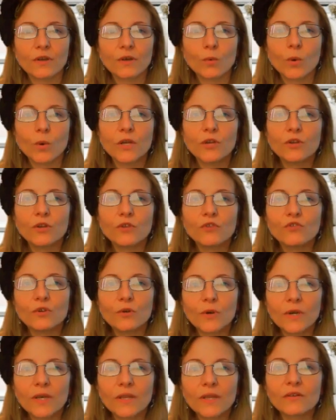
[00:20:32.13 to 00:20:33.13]
When you're
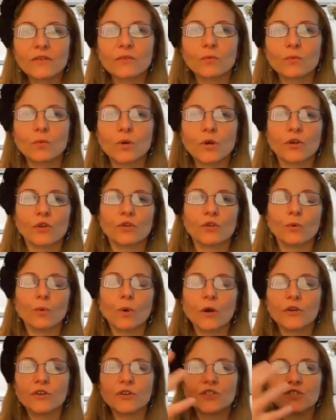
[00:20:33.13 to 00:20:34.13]
doing this work, you
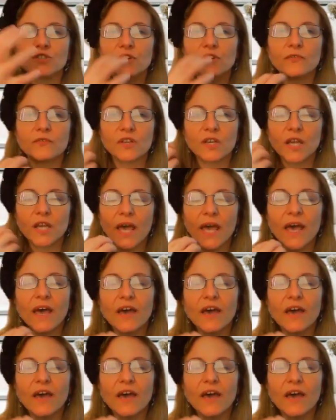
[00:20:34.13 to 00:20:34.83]
are shifting